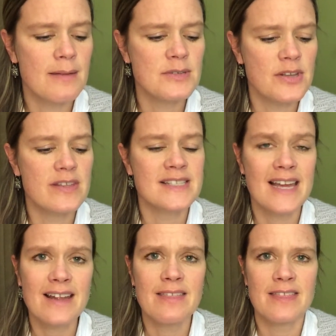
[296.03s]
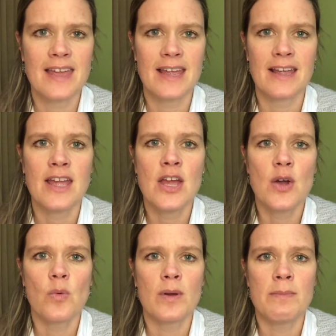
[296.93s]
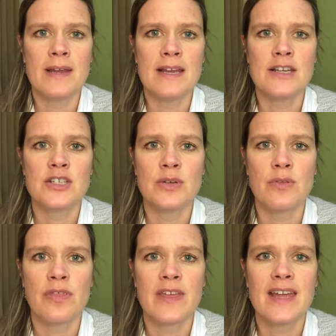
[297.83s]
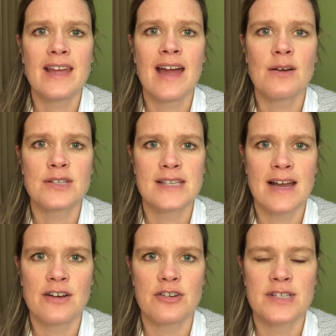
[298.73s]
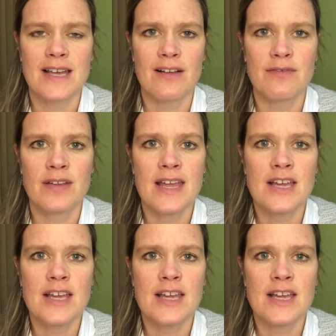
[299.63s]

So the second thing would be to think outside yourself.